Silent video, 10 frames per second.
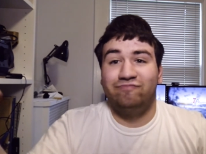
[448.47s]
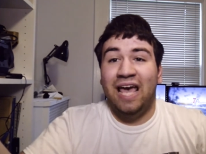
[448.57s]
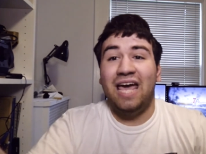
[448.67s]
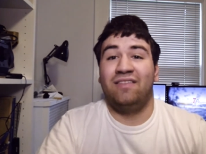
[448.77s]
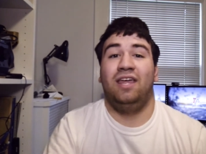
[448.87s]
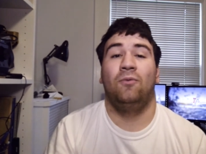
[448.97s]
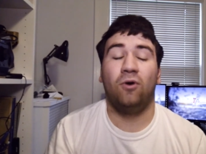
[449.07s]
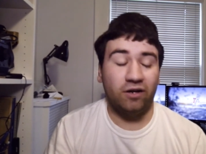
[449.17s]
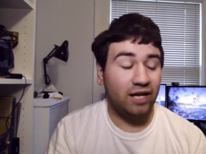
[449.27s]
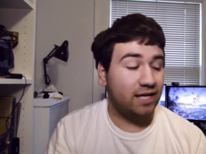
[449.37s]
hey, they
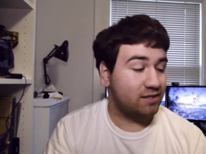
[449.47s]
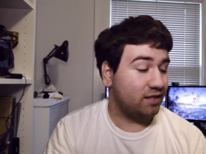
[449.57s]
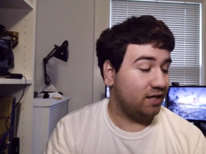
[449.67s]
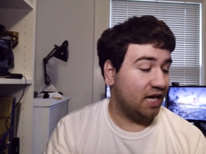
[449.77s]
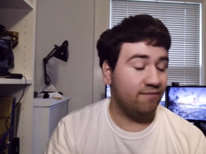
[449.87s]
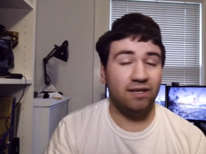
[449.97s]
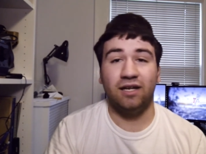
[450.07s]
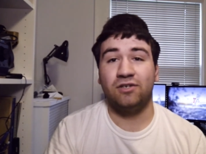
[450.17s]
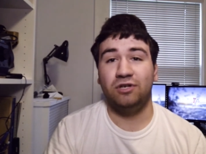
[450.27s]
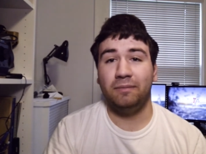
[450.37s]
work nicely. I've been
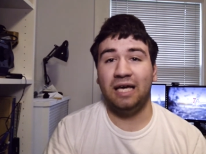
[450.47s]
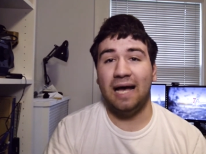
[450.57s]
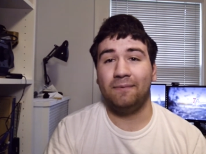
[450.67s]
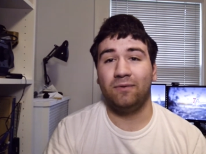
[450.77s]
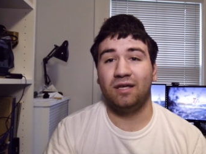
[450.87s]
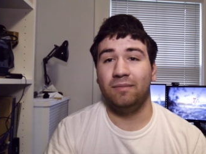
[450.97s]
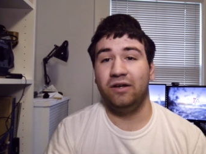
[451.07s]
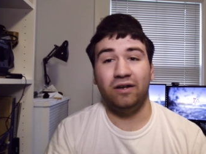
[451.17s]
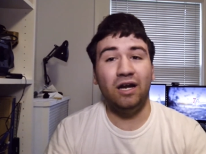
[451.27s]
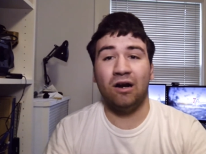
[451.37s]
extremely happy with them, and
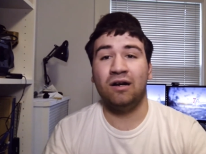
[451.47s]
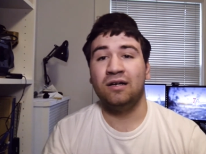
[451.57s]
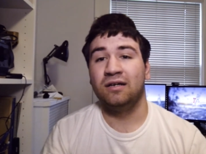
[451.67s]
you can hear.